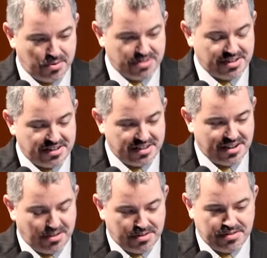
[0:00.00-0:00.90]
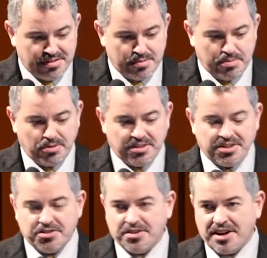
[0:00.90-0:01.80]
where Dignity Health is building
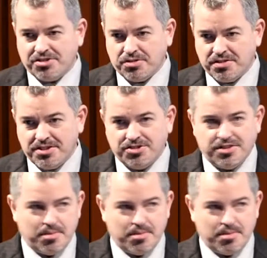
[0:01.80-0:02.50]
an international division.